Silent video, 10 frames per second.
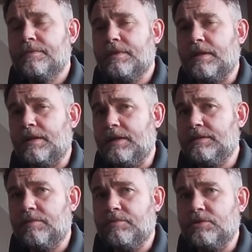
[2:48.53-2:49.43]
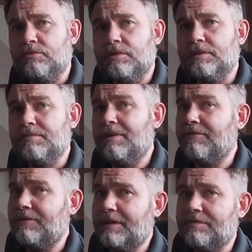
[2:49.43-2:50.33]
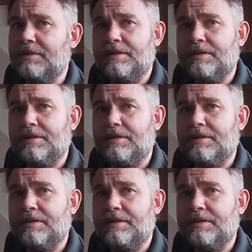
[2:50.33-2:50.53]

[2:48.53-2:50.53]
The high temperature one is about five and a